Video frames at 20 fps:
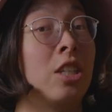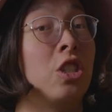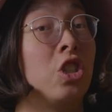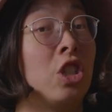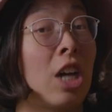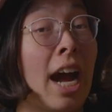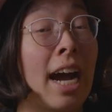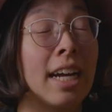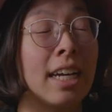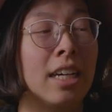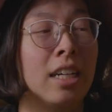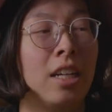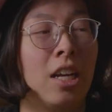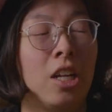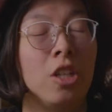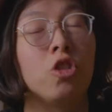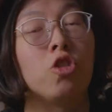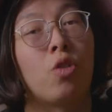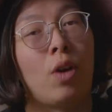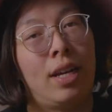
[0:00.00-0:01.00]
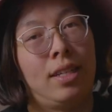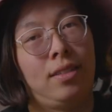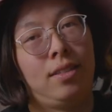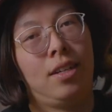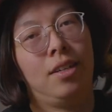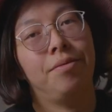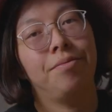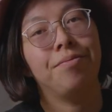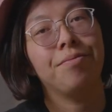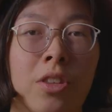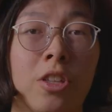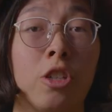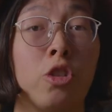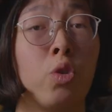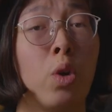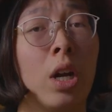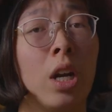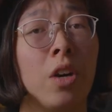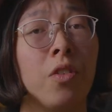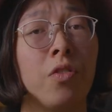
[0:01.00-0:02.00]
a jacket in transit. The
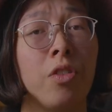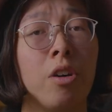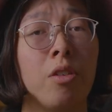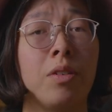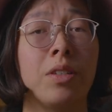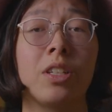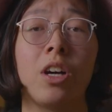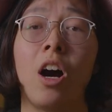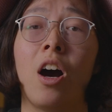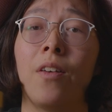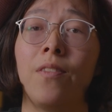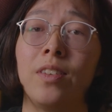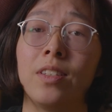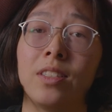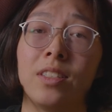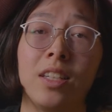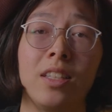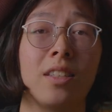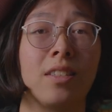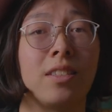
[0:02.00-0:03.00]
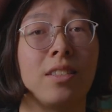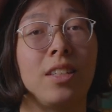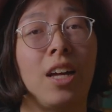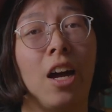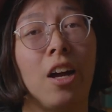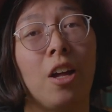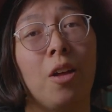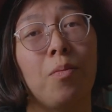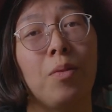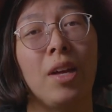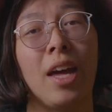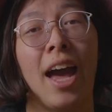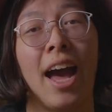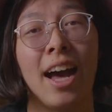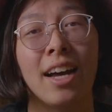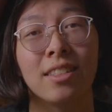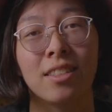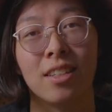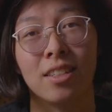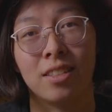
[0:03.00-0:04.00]
trade-off though is obviously this is not going to be
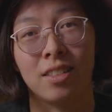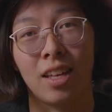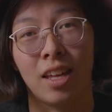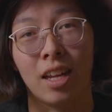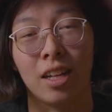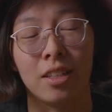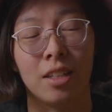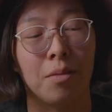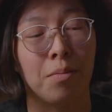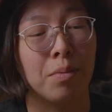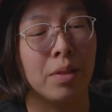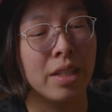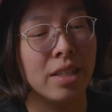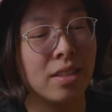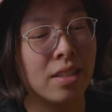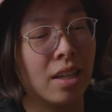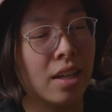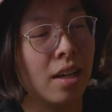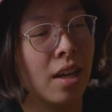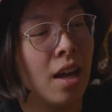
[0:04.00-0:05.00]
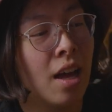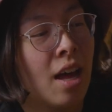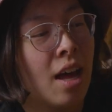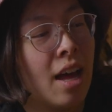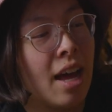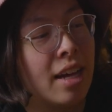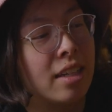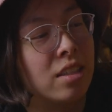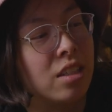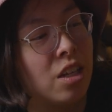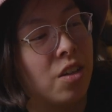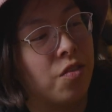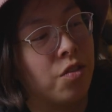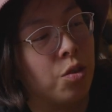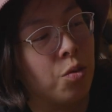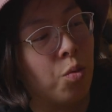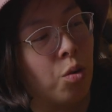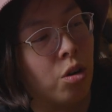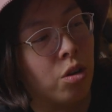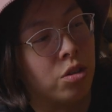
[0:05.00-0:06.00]
as aesthetically pleasing as if
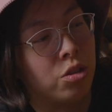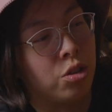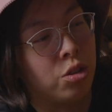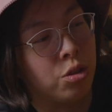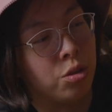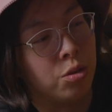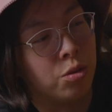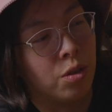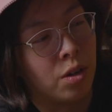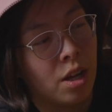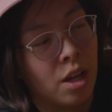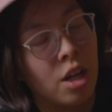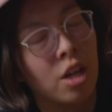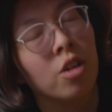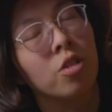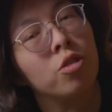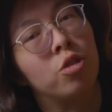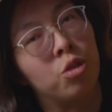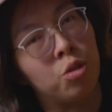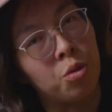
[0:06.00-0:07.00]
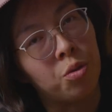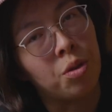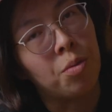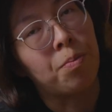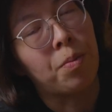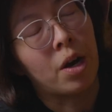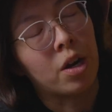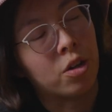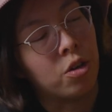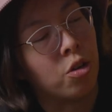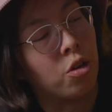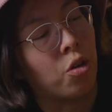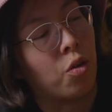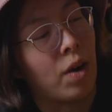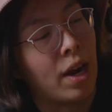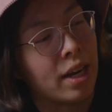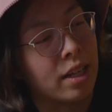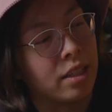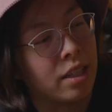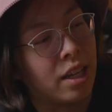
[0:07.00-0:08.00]
you were to do the buckle
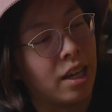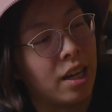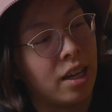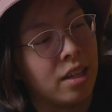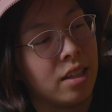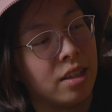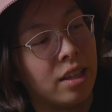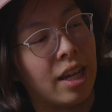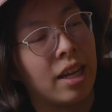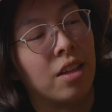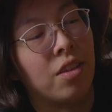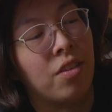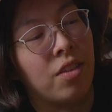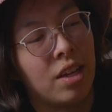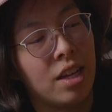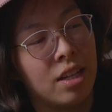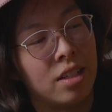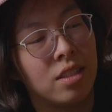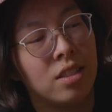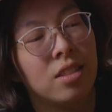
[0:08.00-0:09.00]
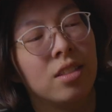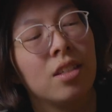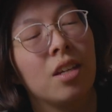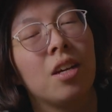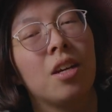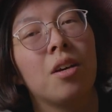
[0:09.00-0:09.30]
correctly like this,